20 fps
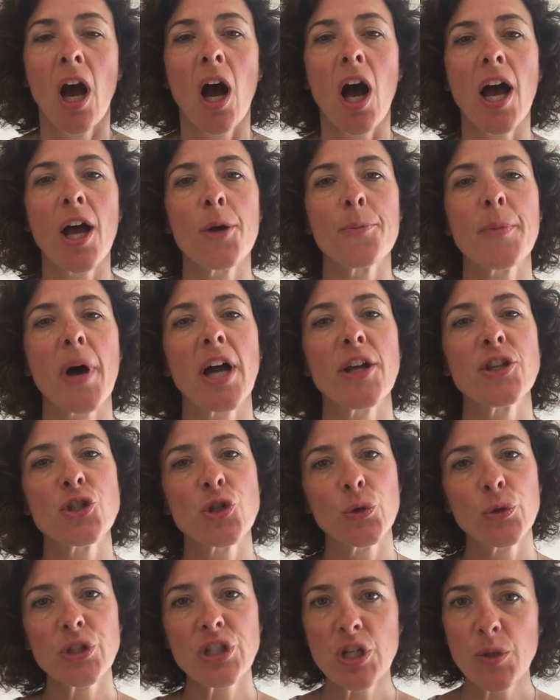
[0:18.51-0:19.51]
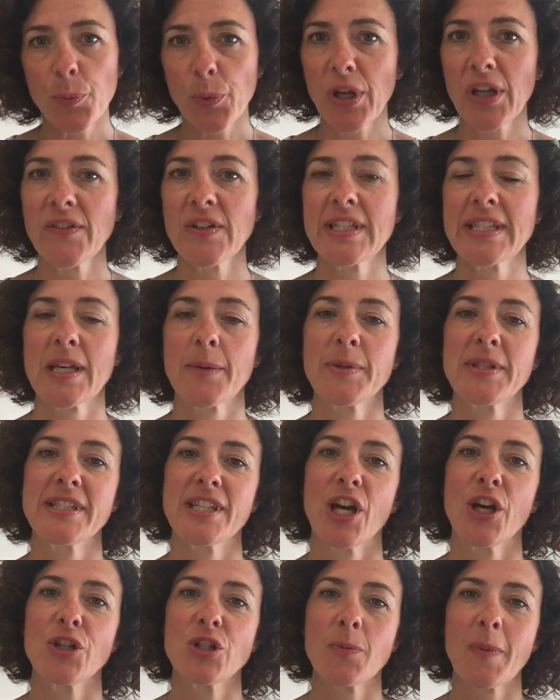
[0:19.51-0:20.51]
Um, I talked in a previous
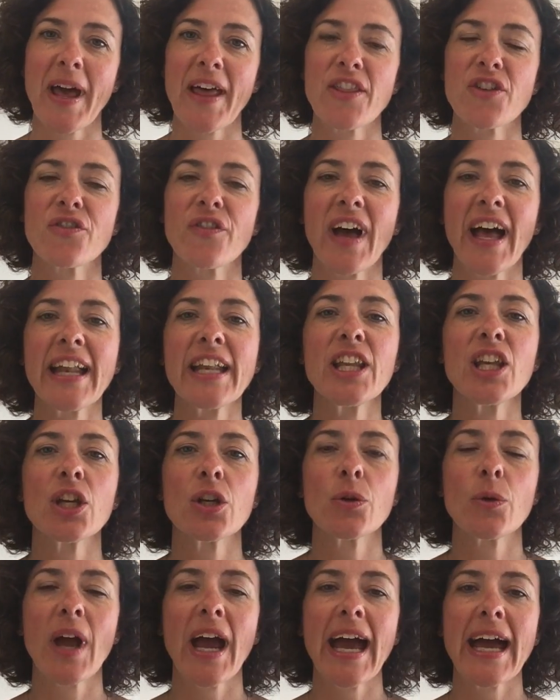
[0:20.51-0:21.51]
episode about the value